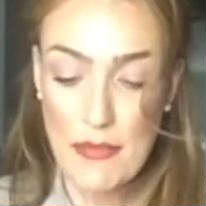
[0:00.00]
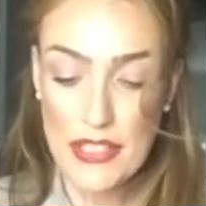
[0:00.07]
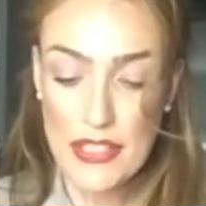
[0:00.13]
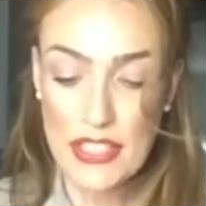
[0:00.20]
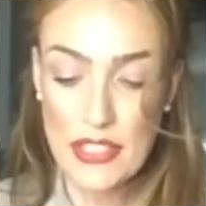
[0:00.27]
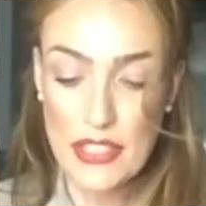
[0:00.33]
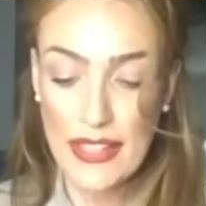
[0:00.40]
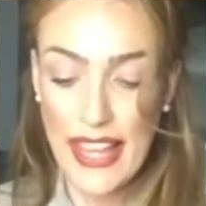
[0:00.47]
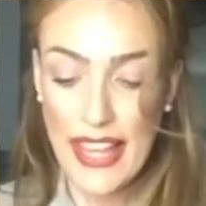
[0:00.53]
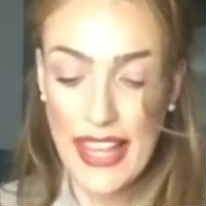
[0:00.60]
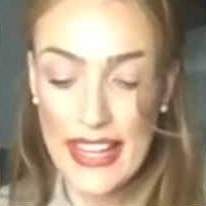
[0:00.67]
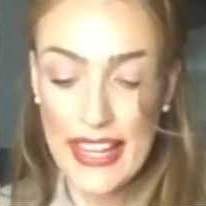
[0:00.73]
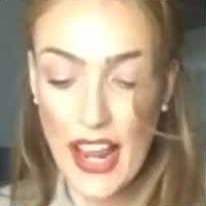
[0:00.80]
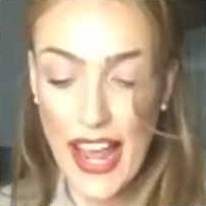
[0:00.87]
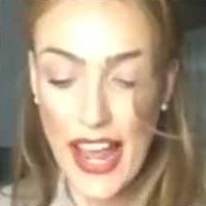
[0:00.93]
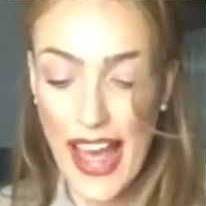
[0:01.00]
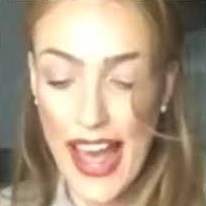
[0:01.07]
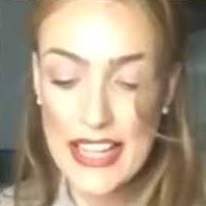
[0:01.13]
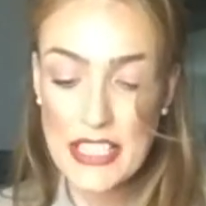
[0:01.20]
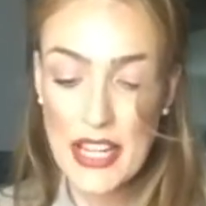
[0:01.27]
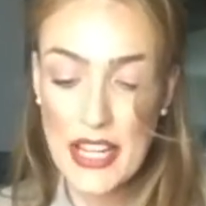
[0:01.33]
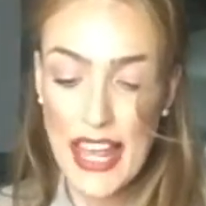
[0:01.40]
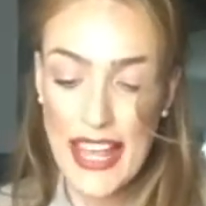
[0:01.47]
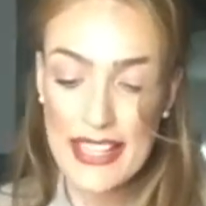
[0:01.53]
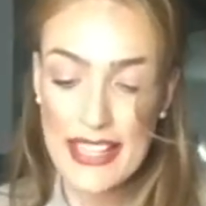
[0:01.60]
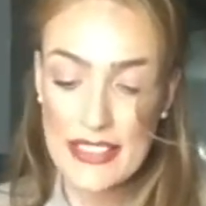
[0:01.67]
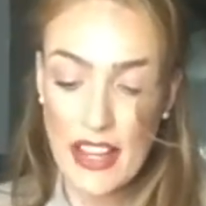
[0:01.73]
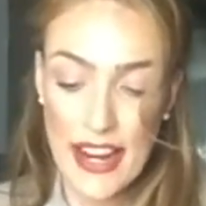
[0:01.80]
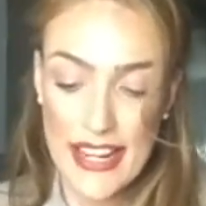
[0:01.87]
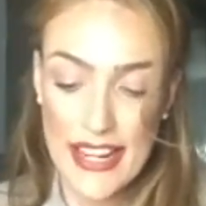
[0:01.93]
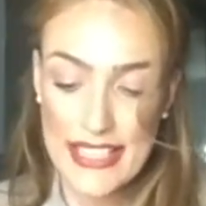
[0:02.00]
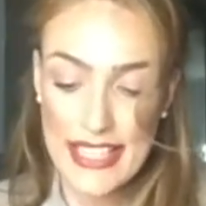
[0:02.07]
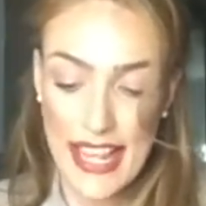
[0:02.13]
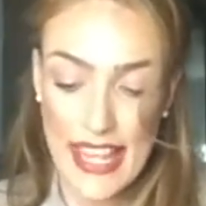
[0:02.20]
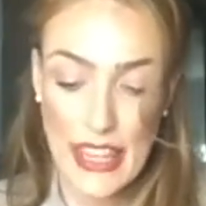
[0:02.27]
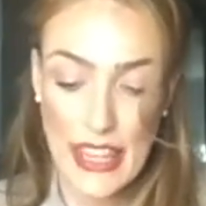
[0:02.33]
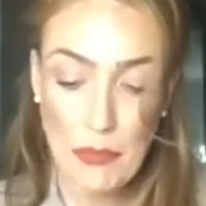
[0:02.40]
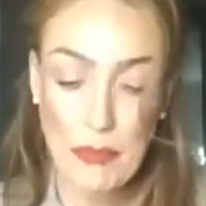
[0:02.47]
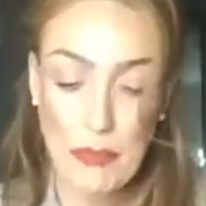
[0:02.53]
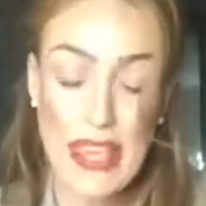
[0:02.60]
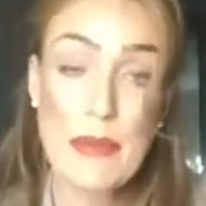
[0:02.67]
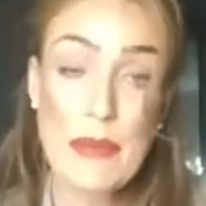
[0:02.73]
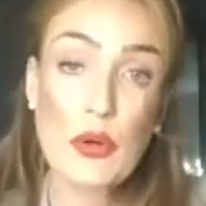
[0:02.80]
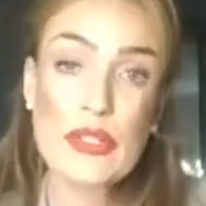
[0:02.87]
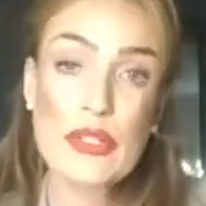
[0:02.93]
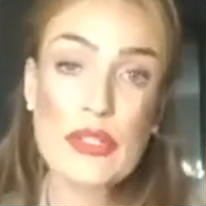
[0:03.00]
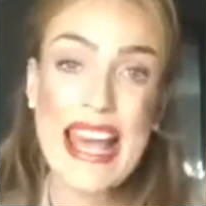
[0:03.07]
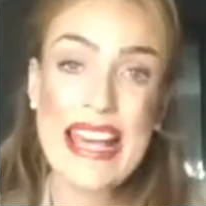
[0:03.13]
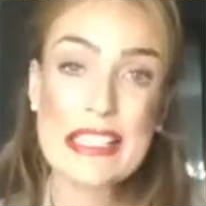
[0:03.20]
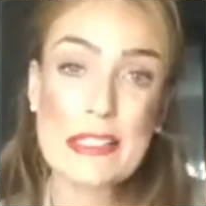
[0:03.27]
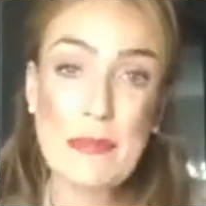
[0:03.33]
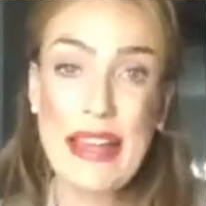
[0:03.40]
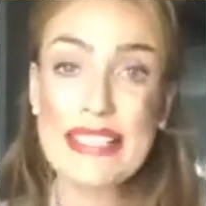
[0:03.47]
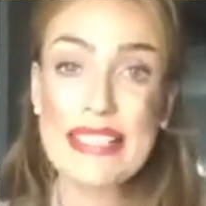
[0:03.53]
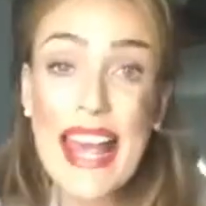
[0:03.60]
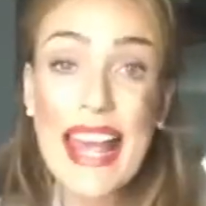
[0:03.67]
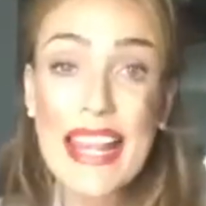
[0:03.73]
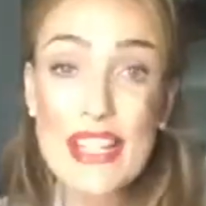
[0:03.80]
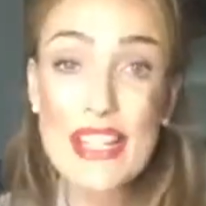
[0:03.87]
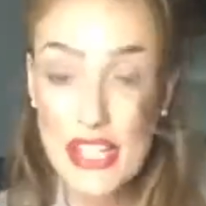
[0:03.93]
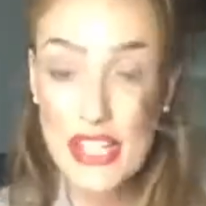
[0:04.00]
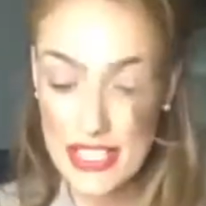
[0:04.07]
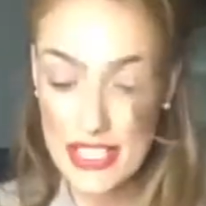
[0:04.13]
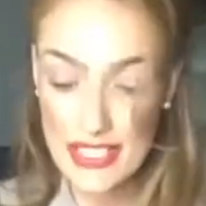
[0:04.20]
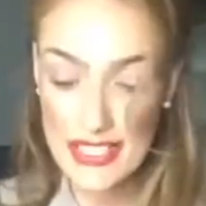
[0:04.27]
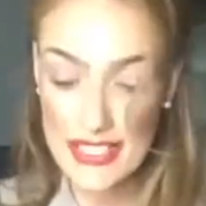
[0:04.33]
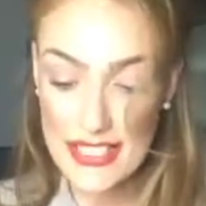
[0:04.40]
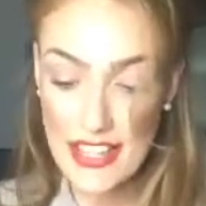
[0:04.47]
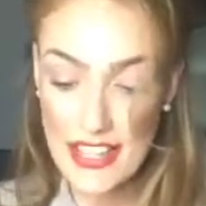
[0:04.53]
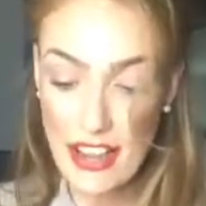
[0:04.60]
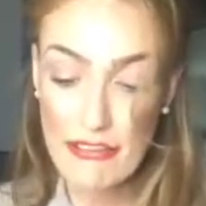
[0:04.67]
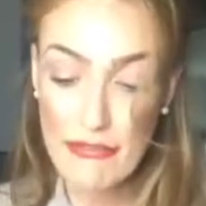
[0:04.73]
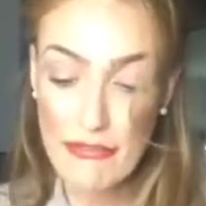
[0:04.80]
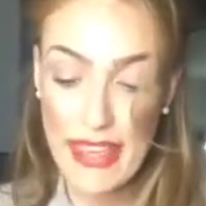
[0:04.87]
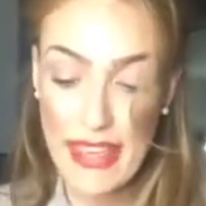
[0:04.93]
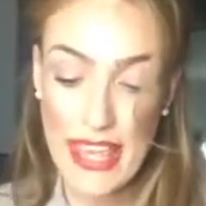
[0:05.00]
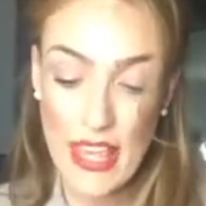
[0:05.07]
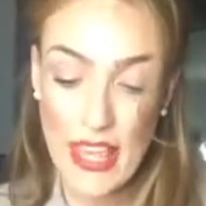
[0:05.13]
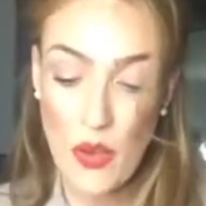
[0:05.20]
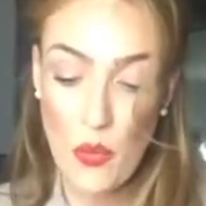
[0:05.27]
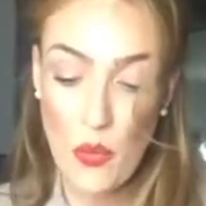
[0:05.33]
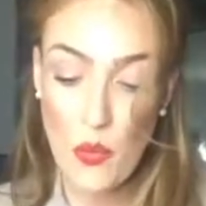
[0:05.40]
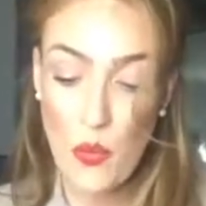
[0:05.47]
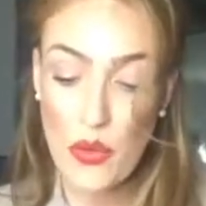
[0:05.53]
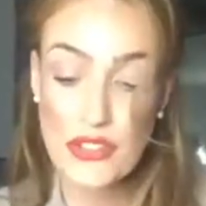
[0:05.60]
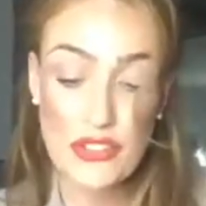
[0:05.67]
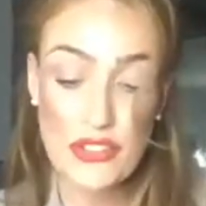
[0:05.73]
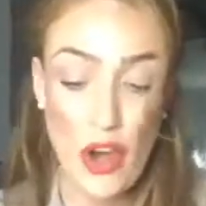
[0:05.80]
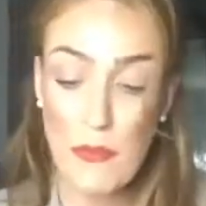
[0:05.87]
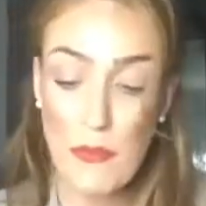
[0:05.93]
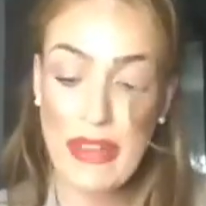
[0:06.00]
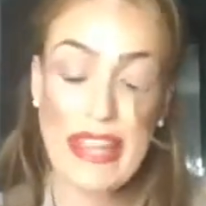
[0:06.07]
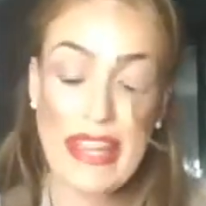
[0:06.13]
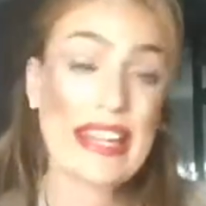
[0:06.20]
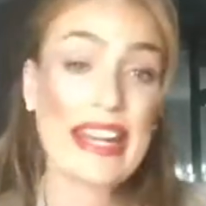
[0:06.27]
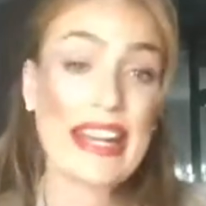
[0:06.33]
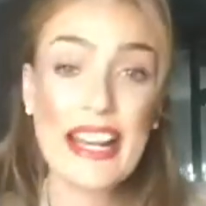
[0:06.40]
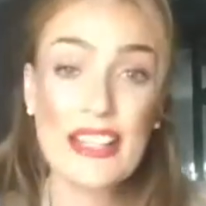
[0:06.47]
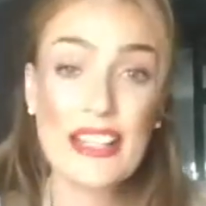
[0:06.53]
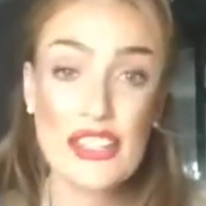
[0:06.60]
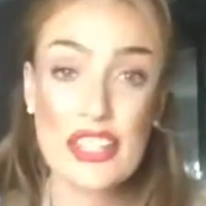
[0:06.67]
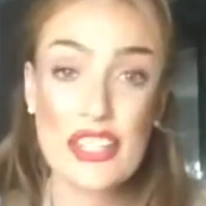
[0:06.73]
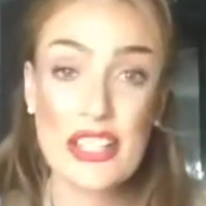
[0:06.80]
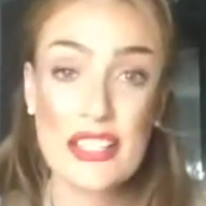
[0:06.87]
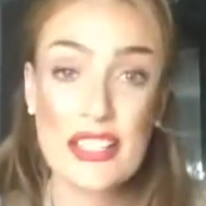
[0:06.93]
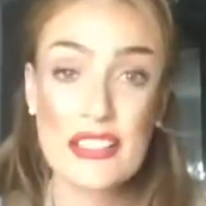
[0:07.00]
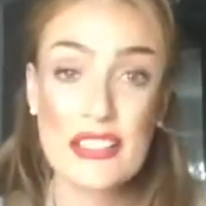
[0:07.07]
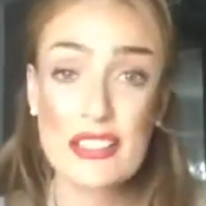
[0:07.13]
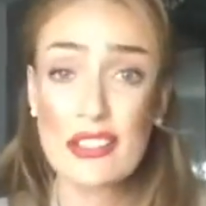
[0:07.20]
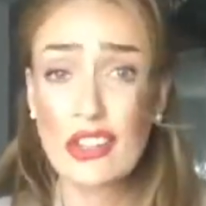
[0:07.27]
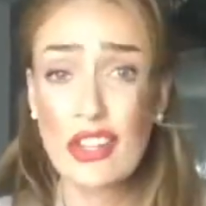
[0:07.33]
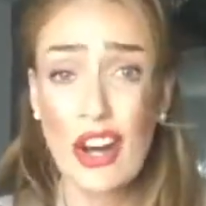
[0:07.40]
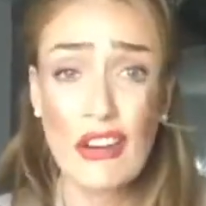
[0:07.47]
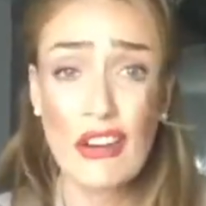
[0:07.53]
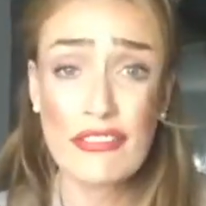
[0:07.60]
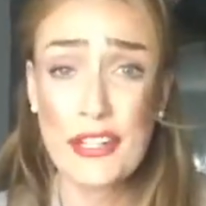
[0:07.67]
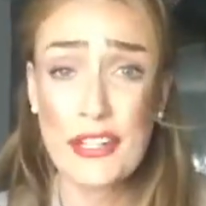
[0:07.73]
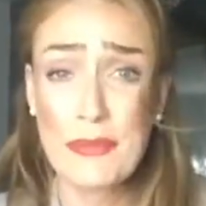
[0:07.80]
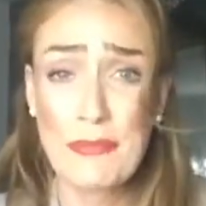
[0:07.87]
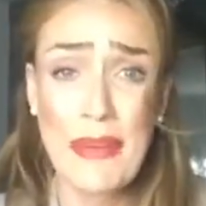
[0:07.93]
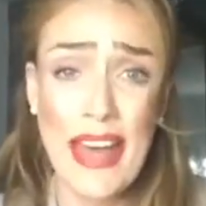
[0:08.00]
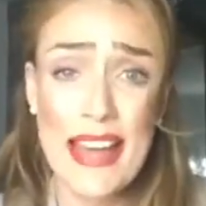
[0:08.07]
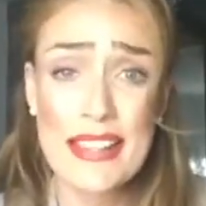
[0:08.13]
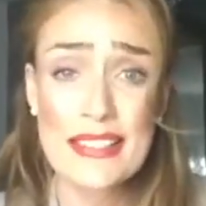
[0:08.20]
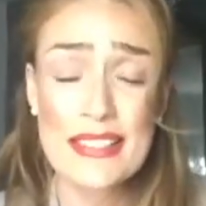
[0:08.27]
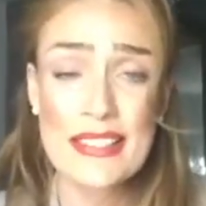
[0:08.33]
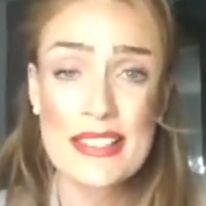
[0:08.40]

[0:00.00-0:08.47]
So again, I had anxiety that people's expectations of me was not being an anxious, unconfident mess.